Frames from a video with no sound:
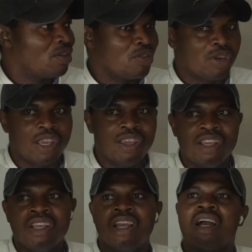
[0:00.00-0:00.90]

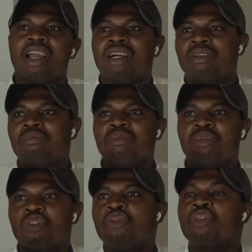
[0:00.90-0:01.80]
Okay? I
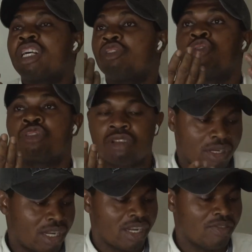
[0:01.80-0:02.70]

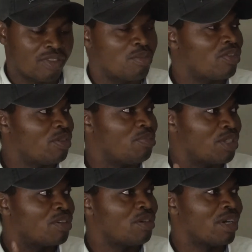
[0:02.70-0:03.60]
have some of the
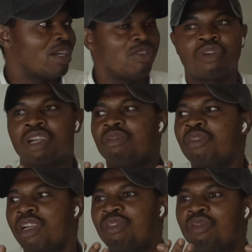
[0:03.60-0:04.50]
picture in mind. You
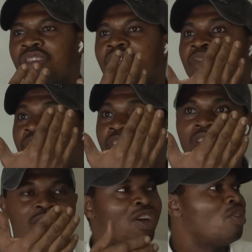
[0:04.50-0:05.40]
can do
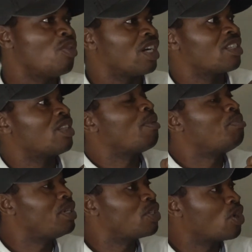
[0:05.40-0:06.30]
selfie, you can snap
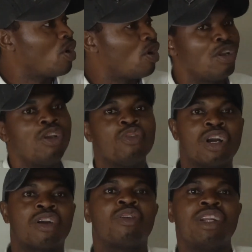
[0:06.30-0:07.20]
picture, you
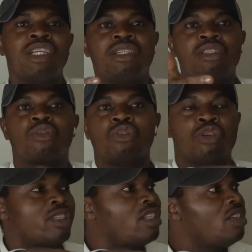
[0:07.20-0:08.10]
can connect it to
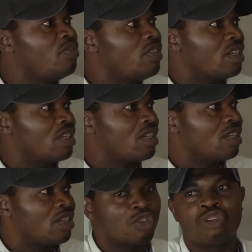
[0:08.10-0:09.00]
your TV
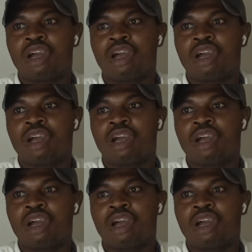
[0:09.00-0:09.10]
so